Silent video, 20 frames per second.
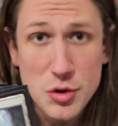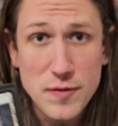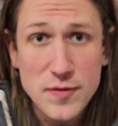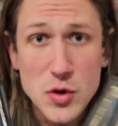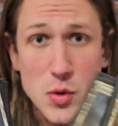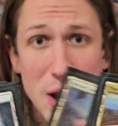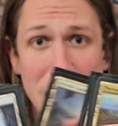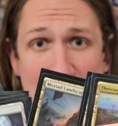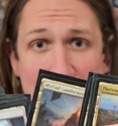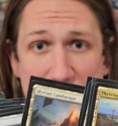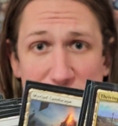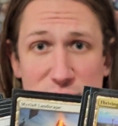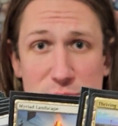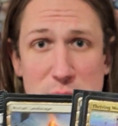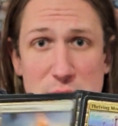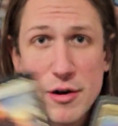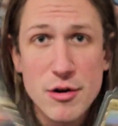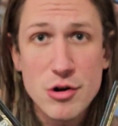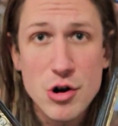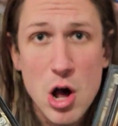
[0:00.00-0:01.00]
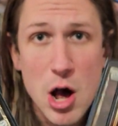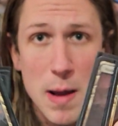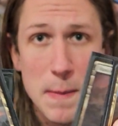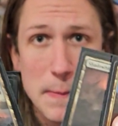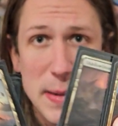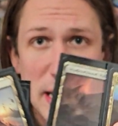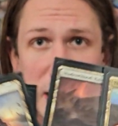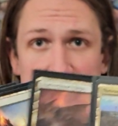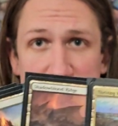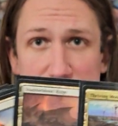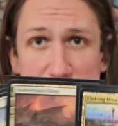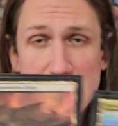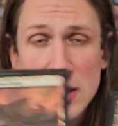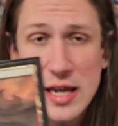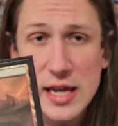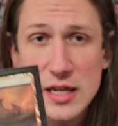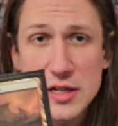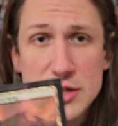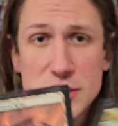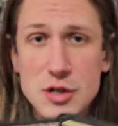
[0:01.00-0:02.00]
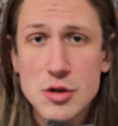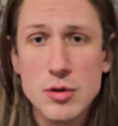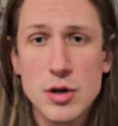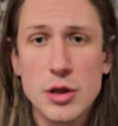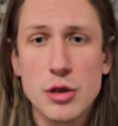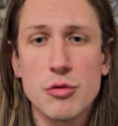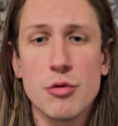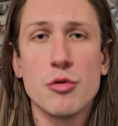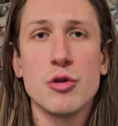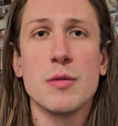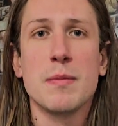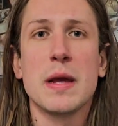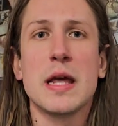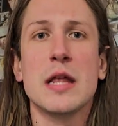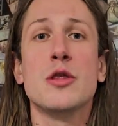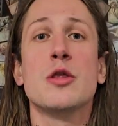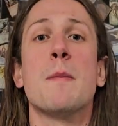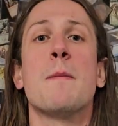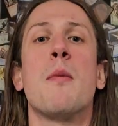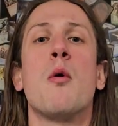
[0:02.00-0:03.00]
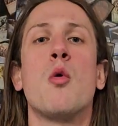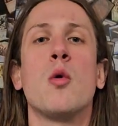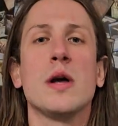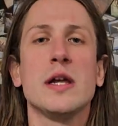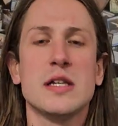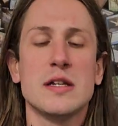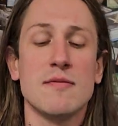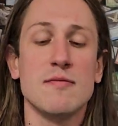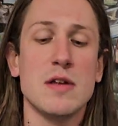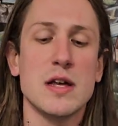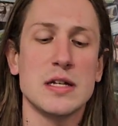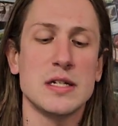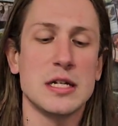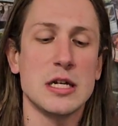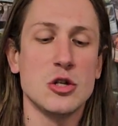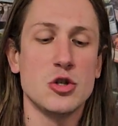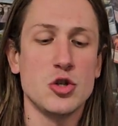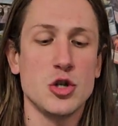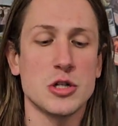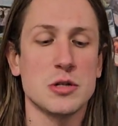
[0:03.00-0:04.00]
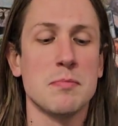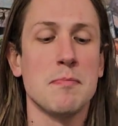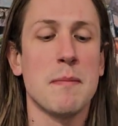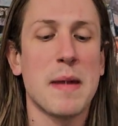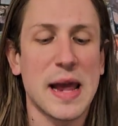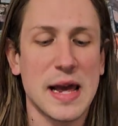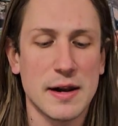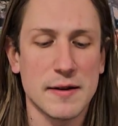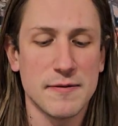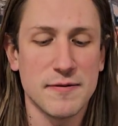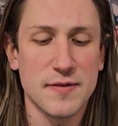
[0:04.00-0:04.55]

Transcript: If you have better non-basic lands, you can throw them in. The point of this is just mana